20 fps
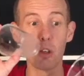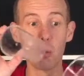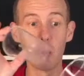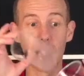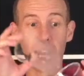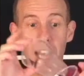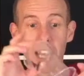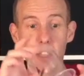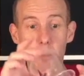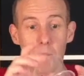
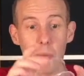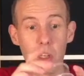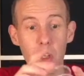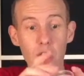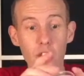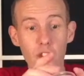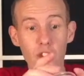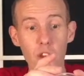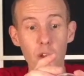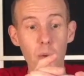layers
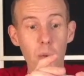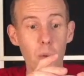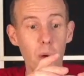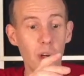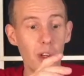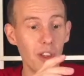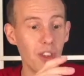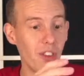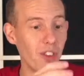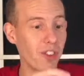because you
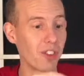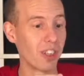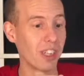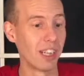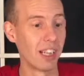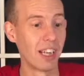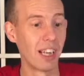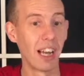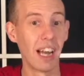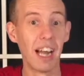want
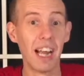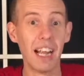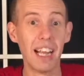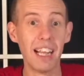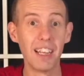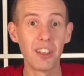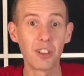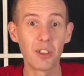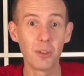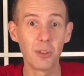a
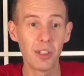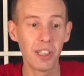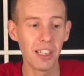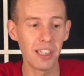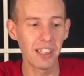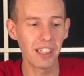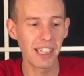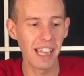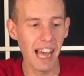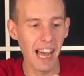little
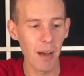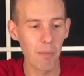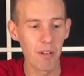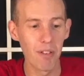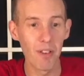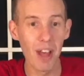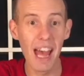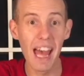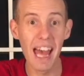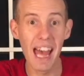gap of
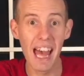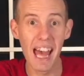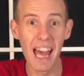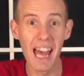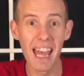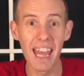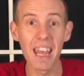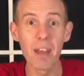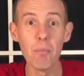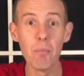air
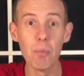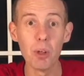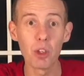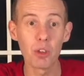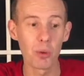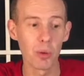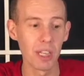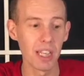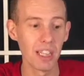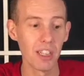in
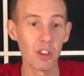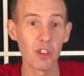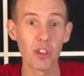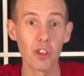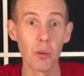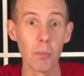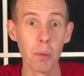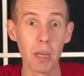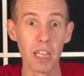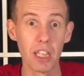between the two
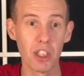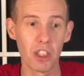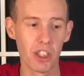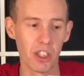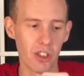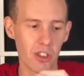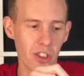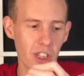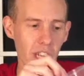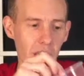
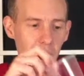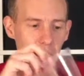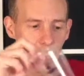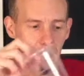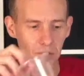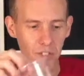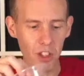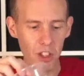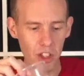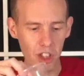pictures. If
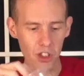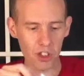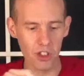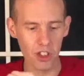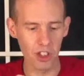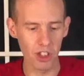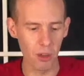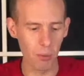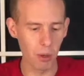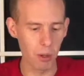you just did
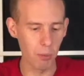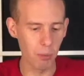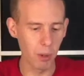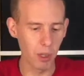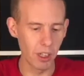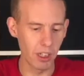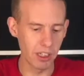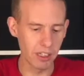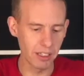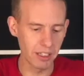it with
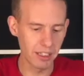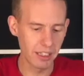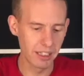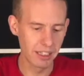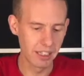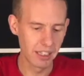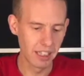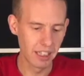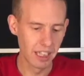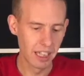one,
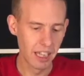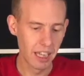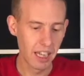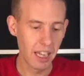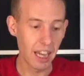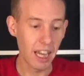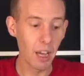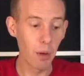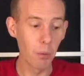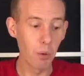
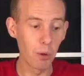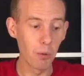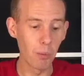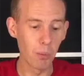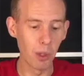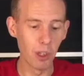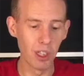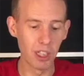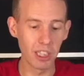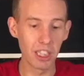it wouldn't
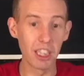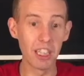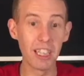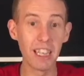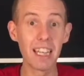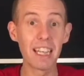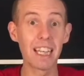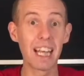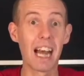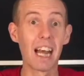work. You
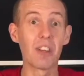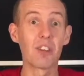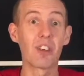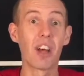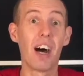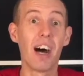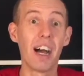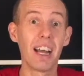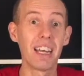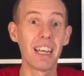need that
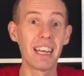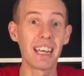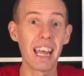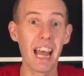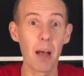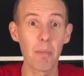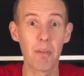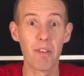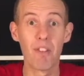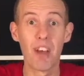tiny
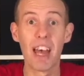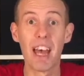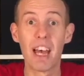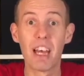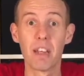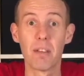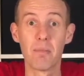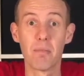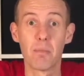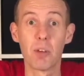gap of
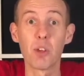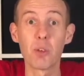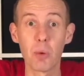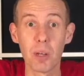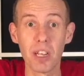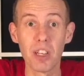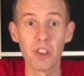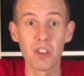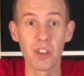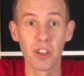air between
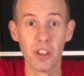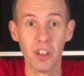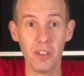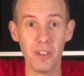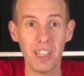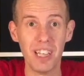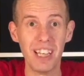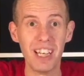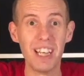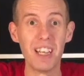the two
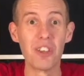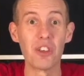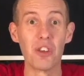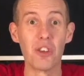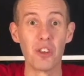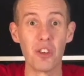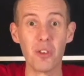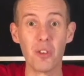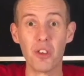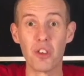to
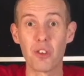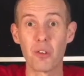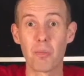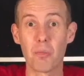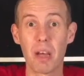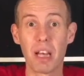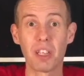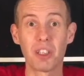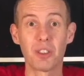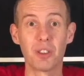do the
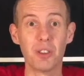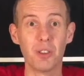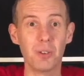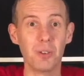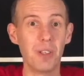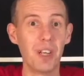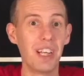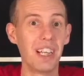special